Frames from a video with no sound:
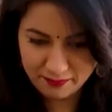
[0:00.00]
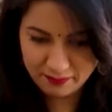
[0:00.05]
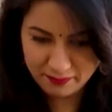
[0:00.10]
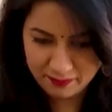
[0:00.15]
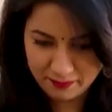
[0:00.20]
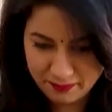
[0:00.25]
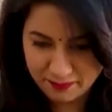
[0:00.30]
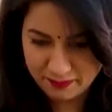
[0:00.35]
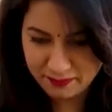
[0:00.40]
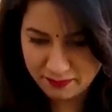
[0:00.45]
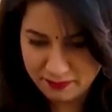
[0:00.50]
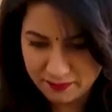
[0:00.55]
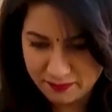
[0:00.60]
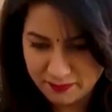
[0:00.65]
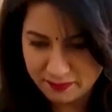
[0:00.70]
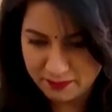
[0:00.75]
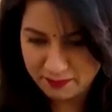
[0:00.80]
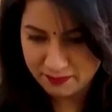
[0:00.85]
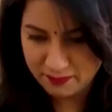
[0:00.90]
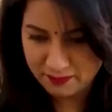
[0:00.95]

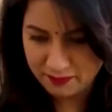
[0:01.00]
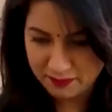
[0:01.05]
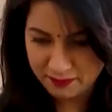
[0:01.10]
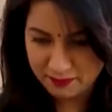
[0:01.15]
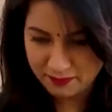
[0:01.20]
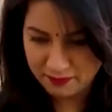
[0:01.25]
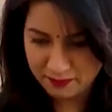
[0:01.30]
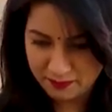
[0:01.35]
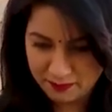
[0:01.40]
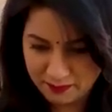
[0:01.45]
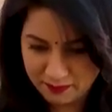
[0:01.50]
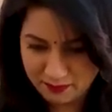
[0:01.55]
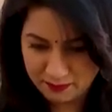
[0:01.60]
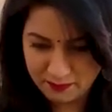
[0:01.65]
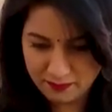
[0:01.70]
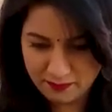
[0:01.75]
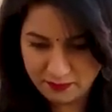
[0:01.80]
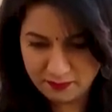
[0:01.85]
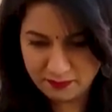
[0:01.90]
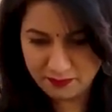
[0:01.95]

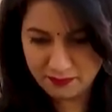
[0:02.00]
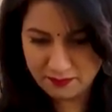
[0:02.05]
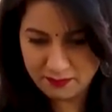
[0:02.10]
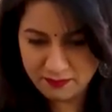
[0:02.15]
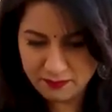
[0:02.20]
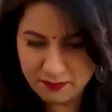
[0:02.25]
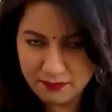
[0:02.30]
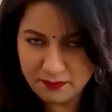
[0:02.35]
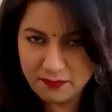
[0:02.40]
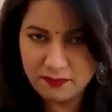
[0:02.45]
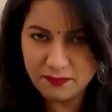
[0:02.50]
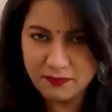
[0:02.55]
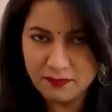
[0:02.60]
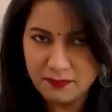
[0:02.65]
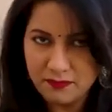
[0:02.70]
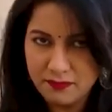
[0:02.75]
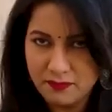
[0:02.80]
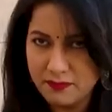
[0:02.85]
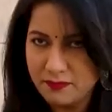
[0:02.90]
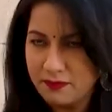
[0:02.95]

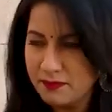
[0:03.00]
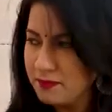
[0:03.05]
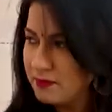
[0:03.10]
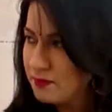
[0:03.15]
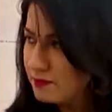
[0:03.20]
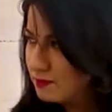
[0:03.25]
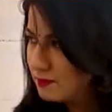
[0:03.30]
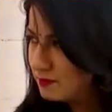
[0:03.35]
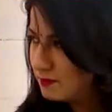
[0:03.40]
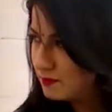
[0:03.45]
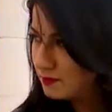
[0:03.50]
This person isn't speaking.